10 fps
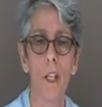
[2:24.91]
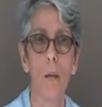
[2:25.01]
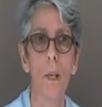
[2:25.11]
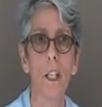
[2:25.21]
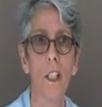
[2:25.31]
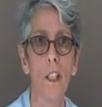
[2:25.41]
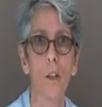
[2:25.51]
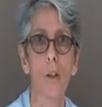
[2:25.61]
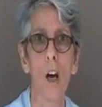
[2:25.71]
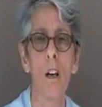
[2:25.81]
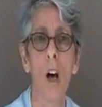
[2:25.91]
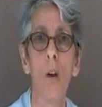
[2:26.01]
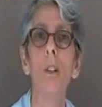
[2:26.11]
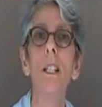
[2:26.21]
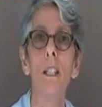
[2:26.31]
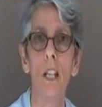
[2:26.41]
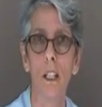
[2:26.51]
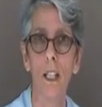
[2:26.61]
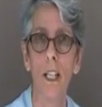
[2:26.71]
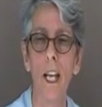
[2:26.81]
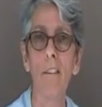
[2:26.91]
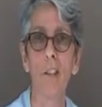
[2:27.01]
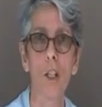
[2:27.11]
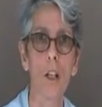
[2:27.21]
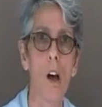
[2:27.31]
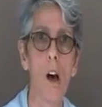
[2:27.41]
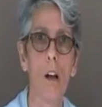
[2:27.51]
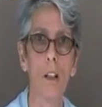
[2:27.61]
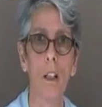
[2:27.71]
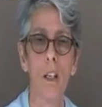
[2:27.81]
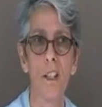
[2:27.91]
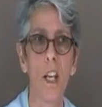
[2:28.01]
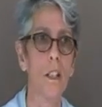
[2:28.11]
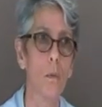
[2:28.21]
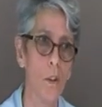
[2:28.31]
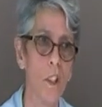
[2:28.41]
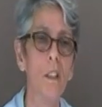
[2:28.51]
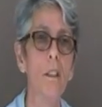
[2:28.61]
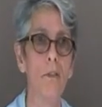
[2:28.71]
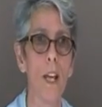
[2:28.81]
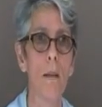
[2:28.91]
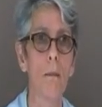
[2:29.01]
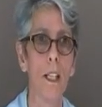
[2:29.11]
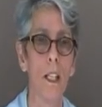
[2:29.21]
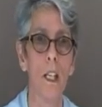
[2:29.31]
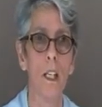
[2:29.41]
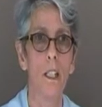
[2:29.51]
The ability to look holistically at the child, centred within the family,